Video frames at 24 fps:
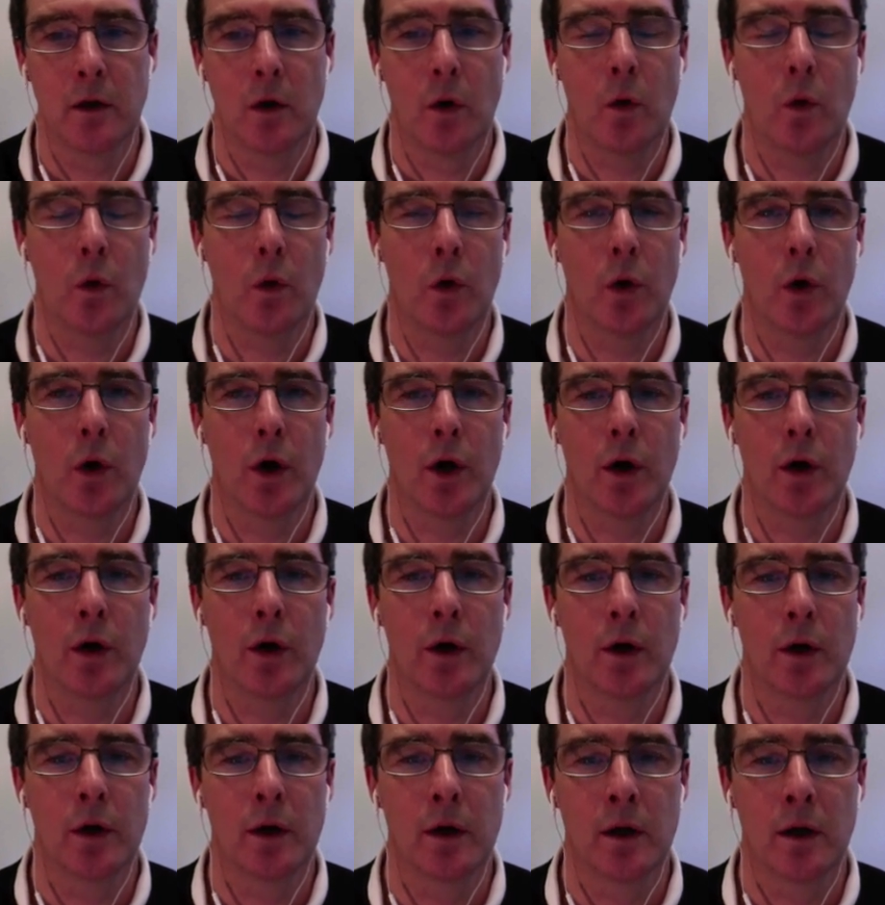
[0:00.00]
or
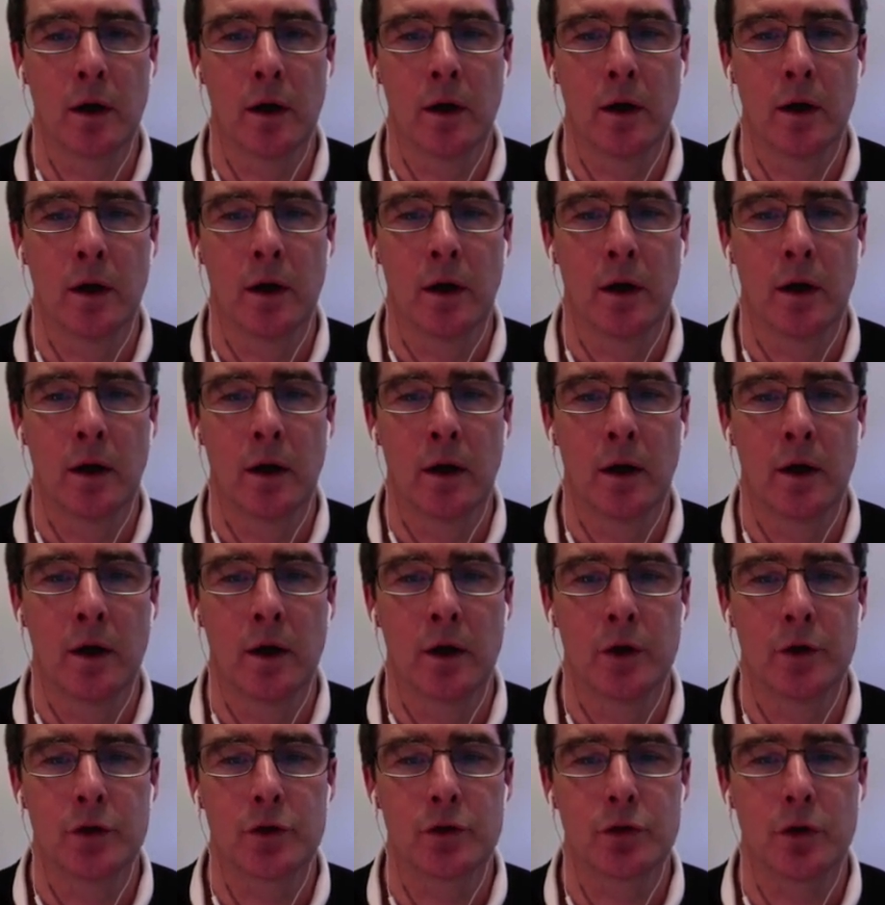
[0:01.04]

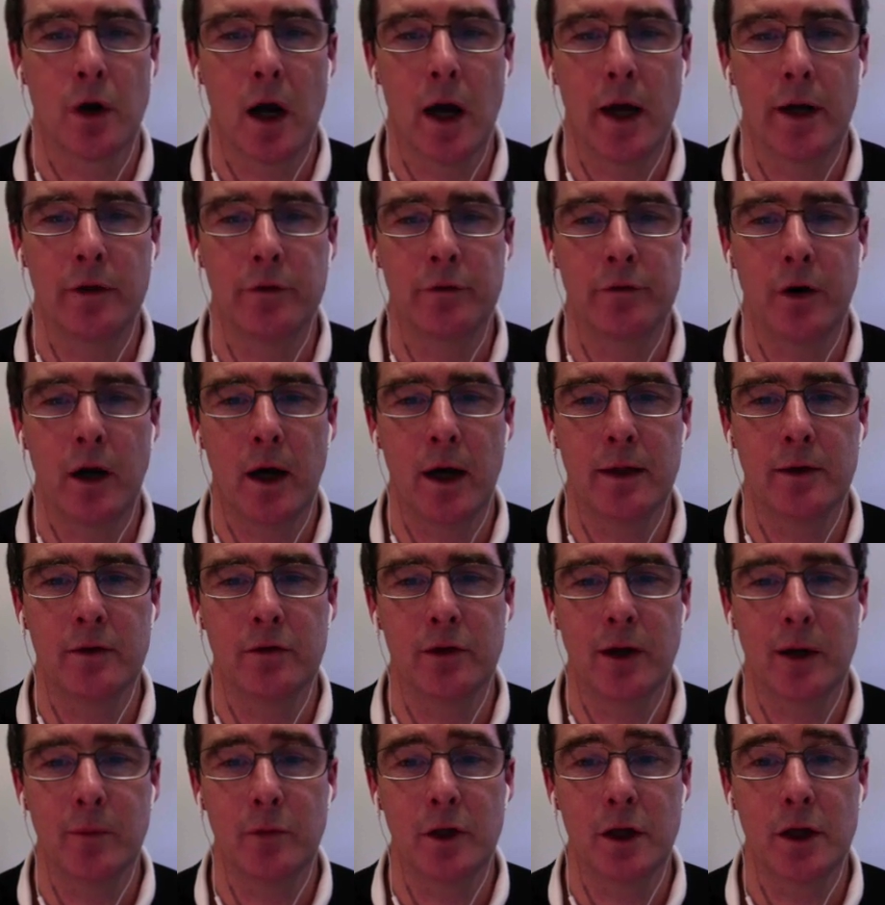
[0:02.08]
try to find
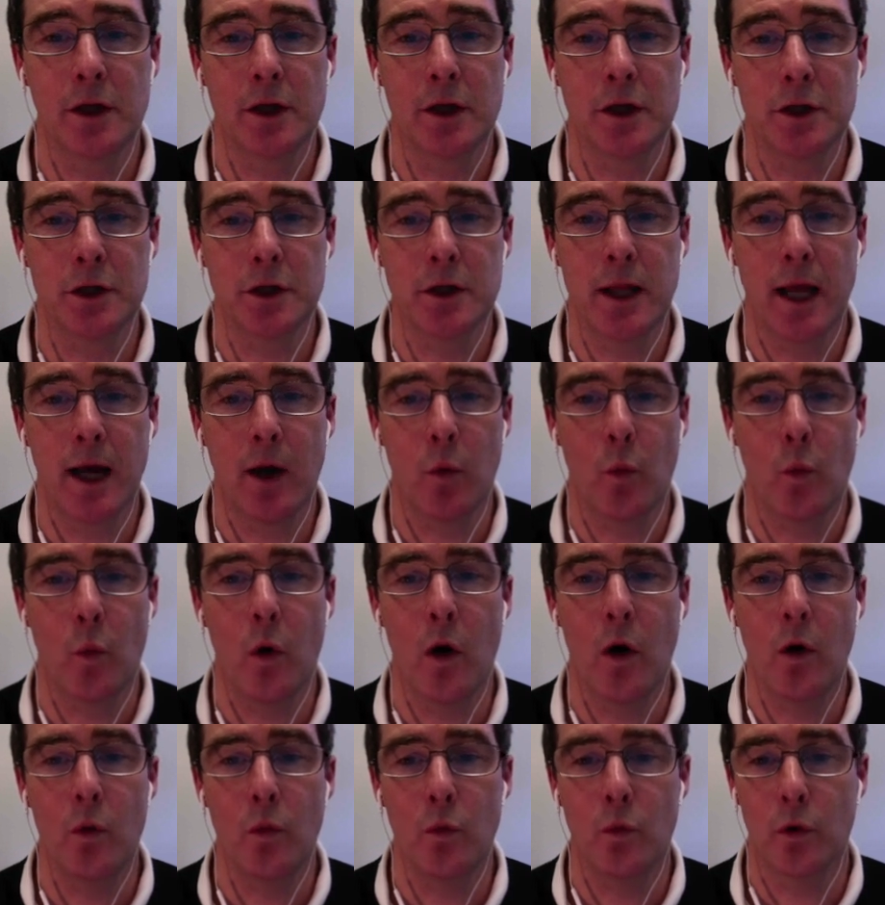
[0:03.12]
some condition that
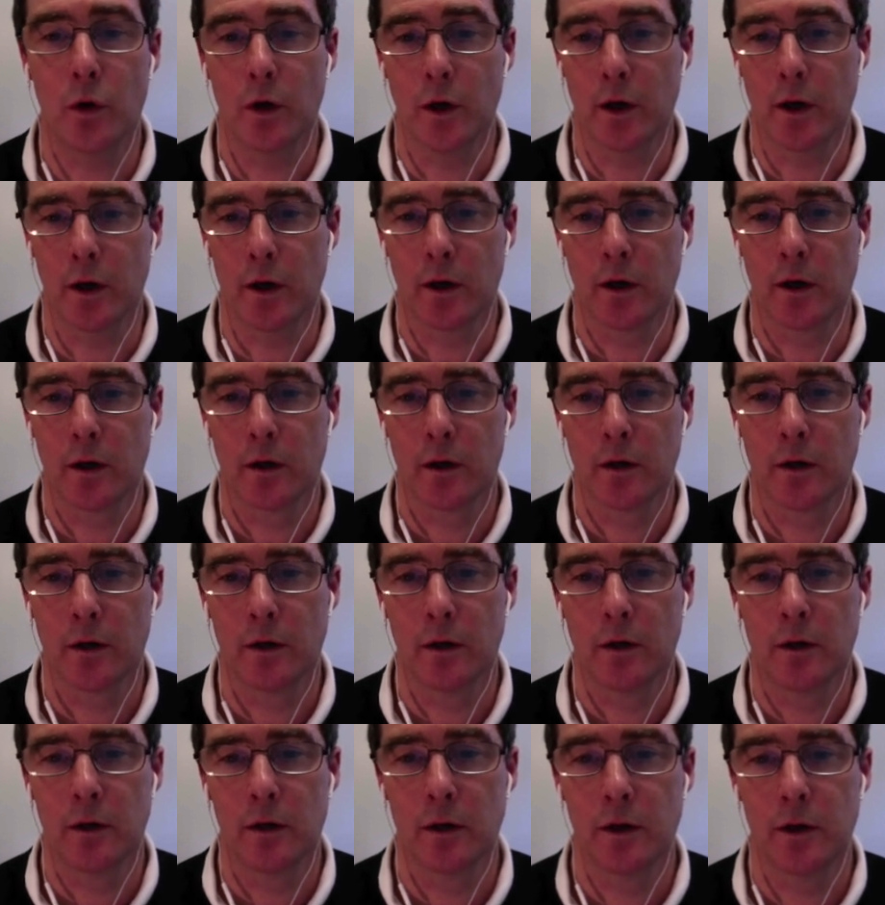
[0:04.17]
won't work.
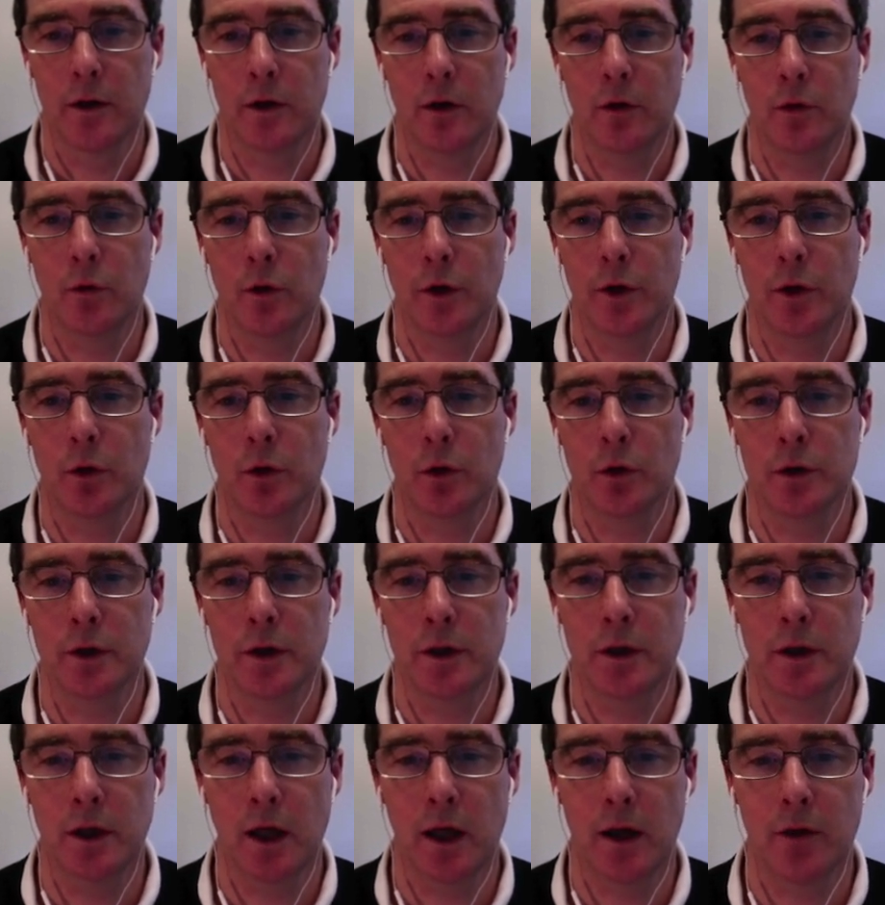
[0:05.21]
You don't want to only
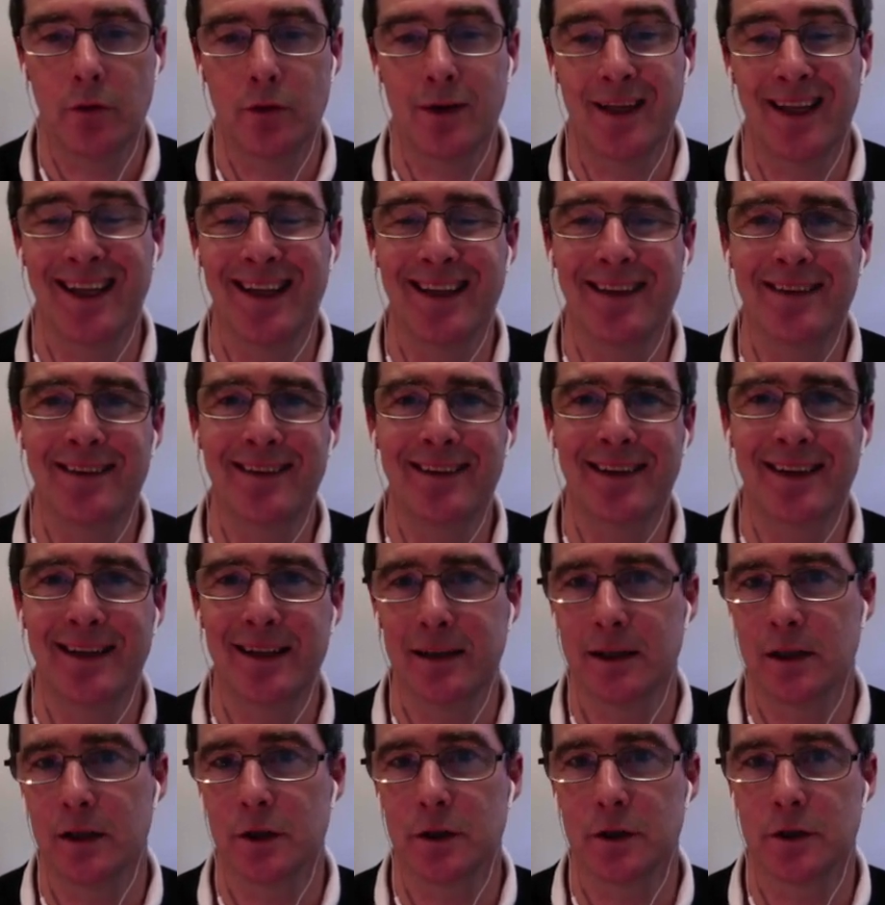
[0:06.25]
test easy
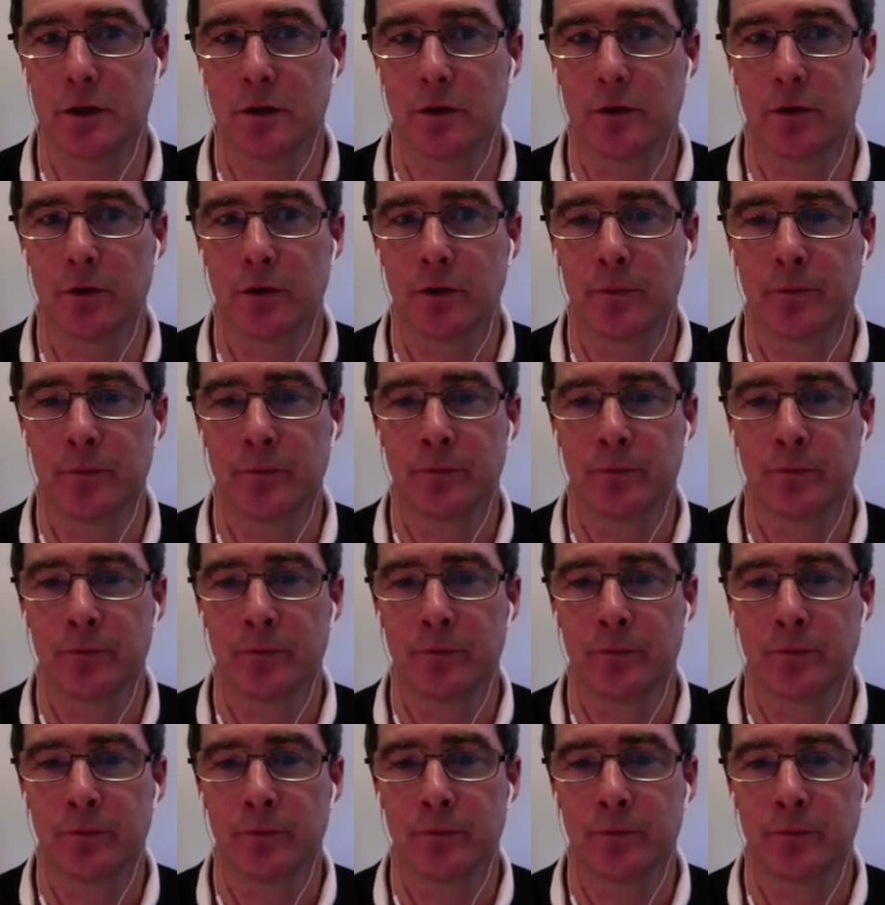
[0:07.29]
conditions.